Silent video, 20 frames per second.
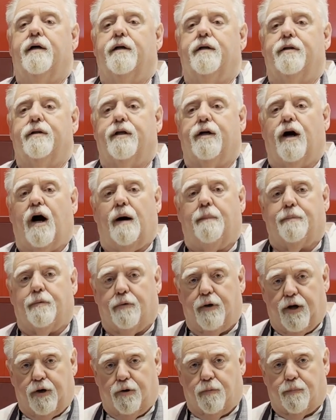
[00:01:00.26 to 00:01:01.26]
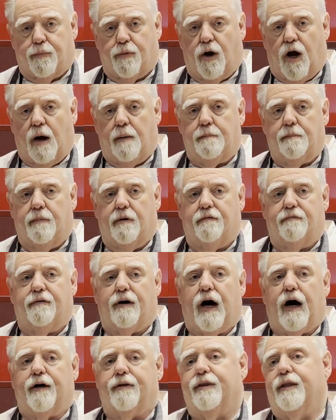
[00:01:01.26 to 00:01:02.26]
the operator problem of,
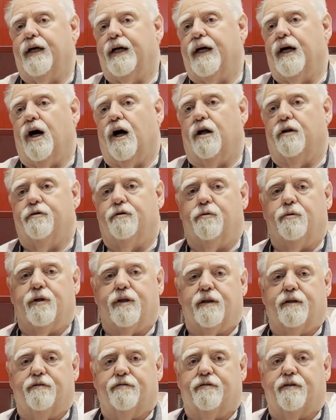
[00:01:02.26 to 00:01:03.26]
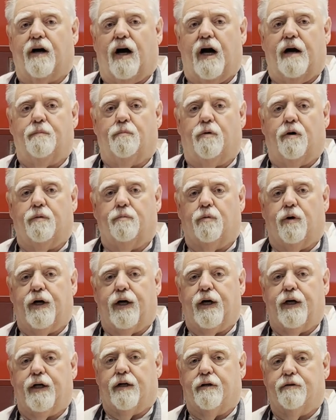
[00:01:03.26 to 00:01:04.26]
I think I'll do it this time one
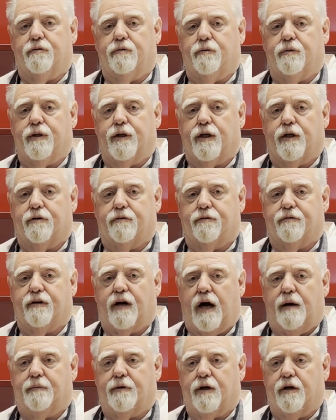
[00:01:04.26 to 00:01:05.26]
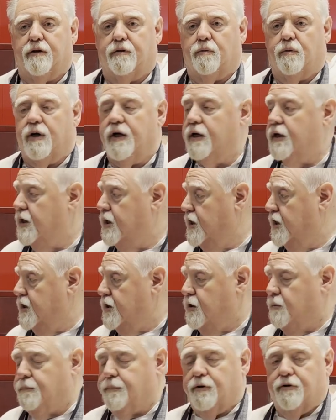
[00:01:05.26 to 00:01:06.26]
way do it another time another way.
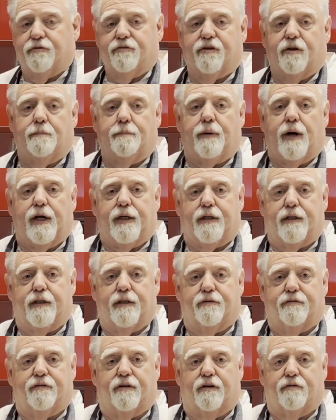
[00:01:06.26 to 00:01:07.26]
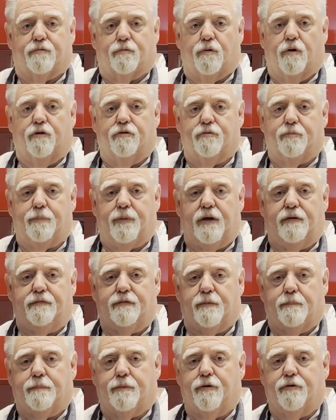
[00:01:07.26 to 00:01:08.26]
You push the button, it says roast beef,
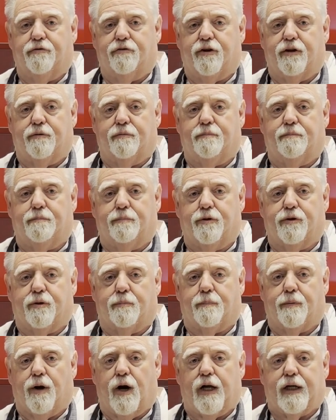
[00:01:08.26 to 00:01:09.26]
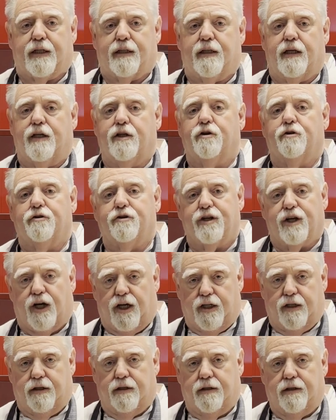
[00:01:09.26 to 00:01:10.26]
you push it, put the product in, you're
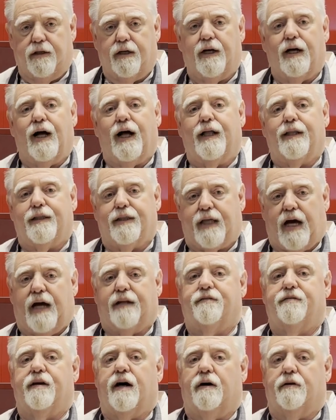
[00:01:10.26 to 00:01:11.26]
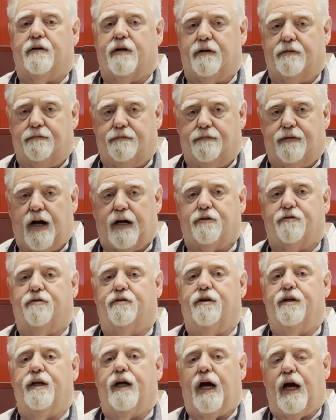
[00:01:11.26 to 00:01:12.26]
done. That's how
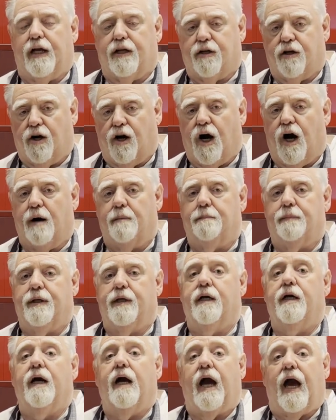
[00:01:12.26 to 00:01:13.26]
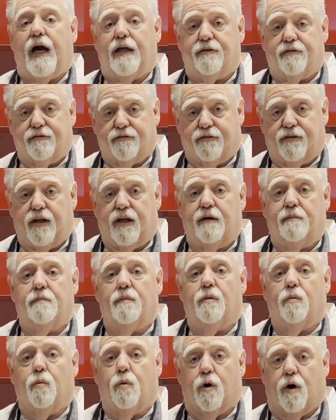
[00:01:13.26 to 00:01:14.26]
convection and combi and steam
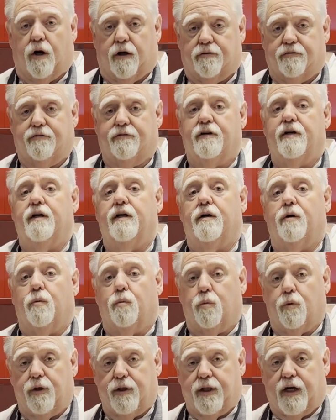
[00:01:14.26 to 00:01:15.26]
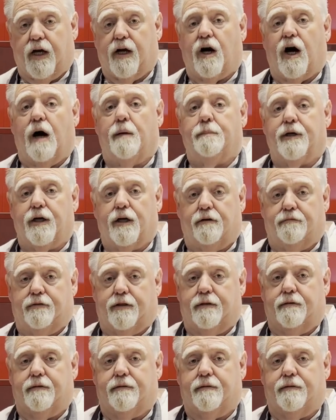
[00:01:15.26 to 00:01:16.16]
works with a combi oven.